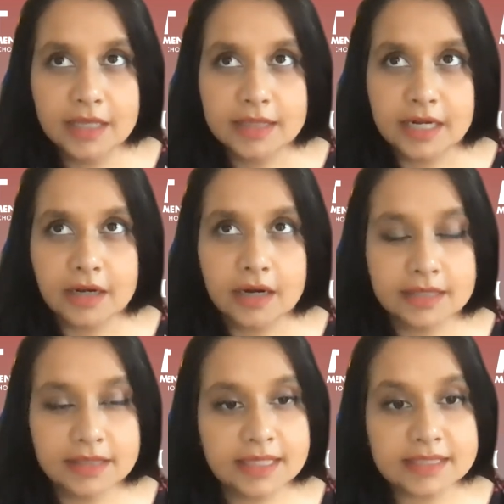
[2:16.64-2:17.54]
there are
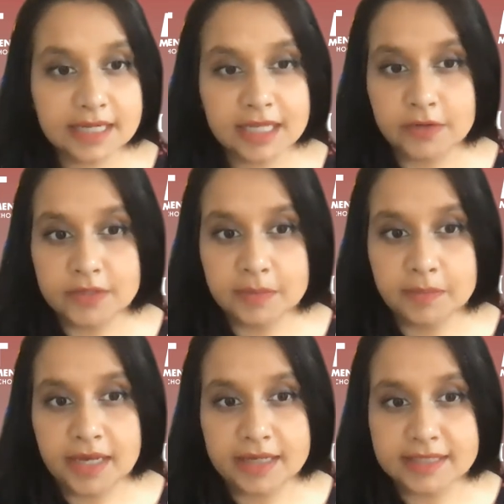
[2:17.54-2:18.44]
things that I learned in
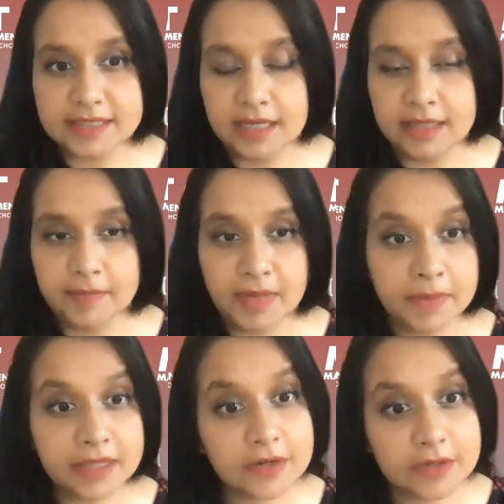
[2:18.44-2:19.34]
Pakistan that my
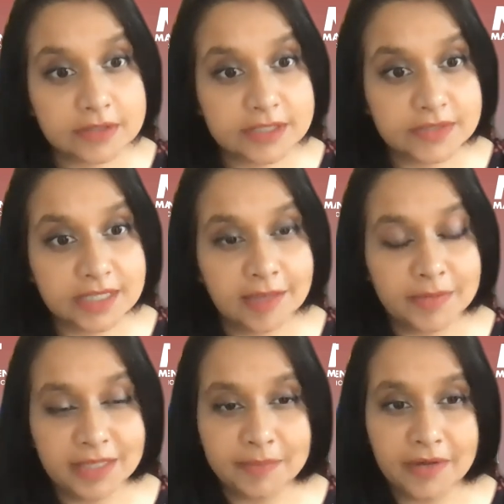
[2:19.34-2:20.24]
mother also taught
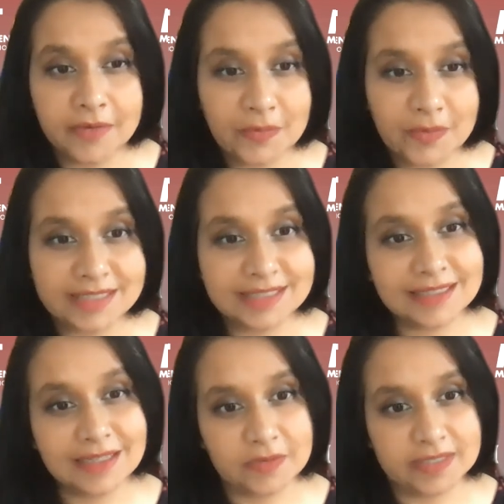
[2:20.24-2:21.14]
me about grit
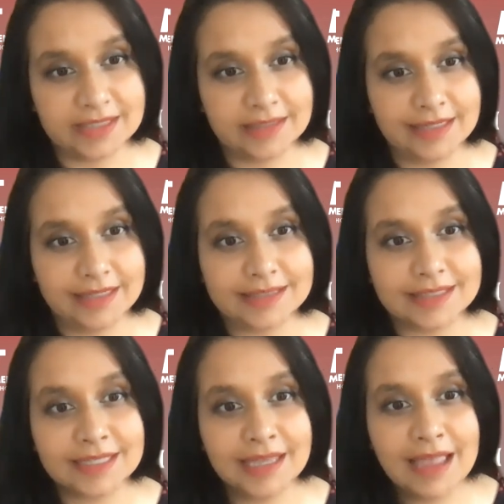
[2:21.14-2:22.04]
and
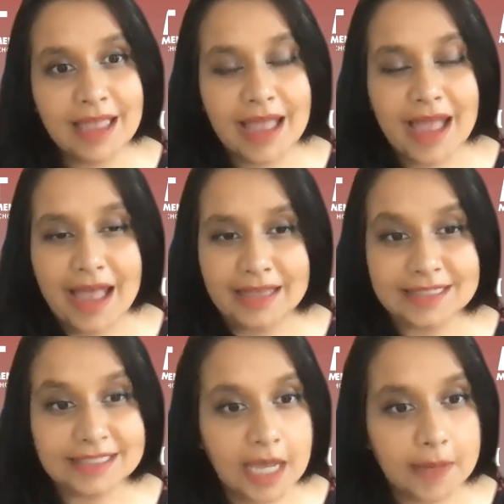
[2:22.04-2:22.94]
resilience and
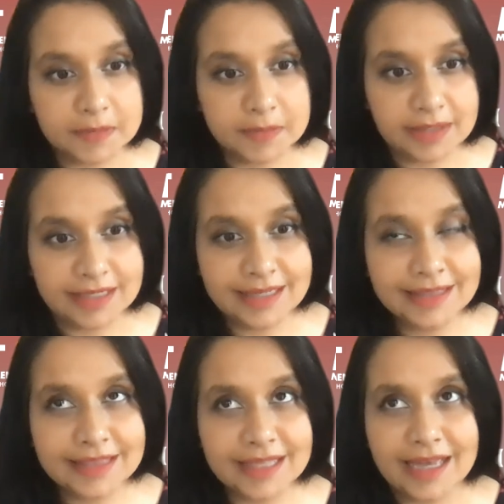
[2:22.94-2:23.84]

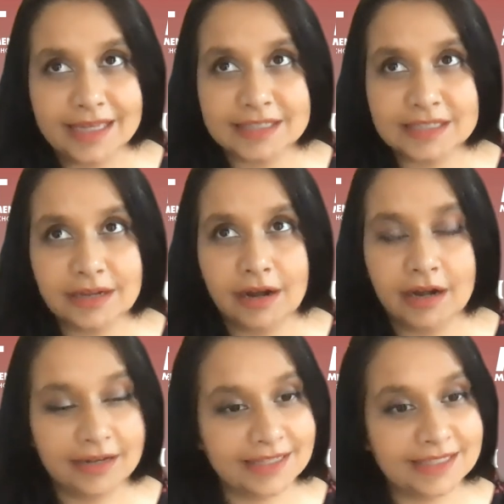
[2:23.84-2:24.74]
adaptability that
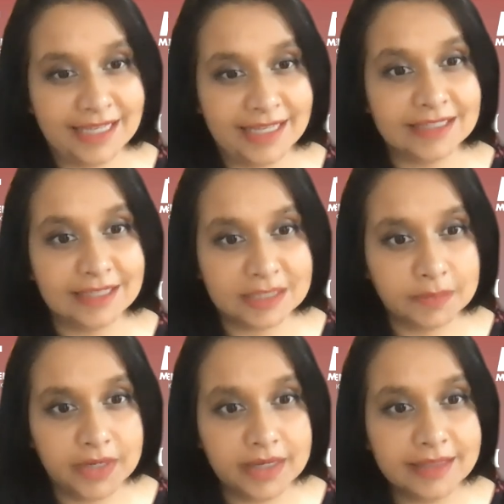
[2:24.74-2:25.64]
are contained in this
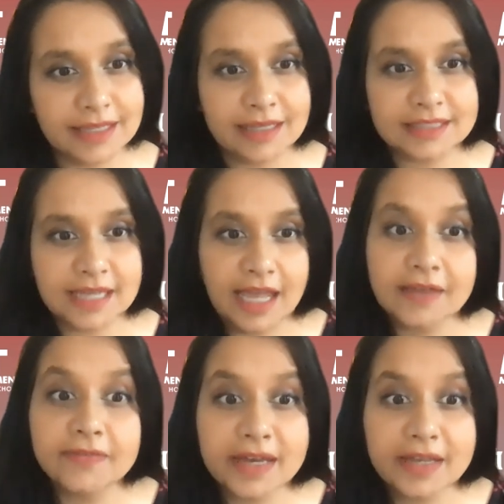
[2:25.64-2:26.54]
book that I
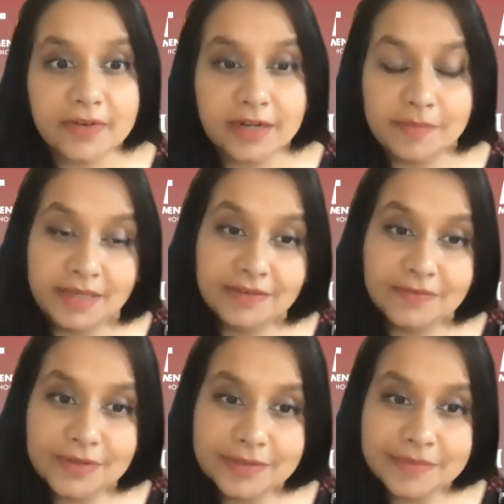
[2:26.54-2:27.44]
find very
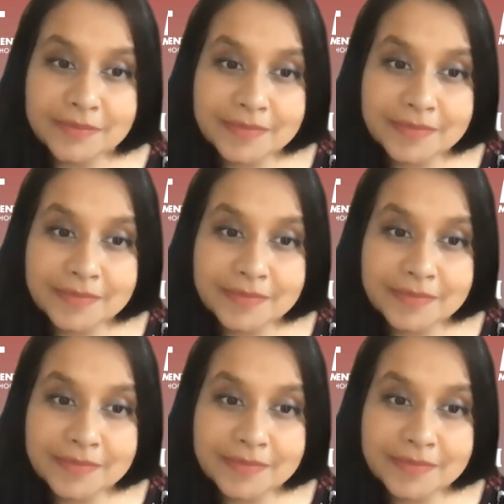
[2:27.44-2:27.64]
meaningful.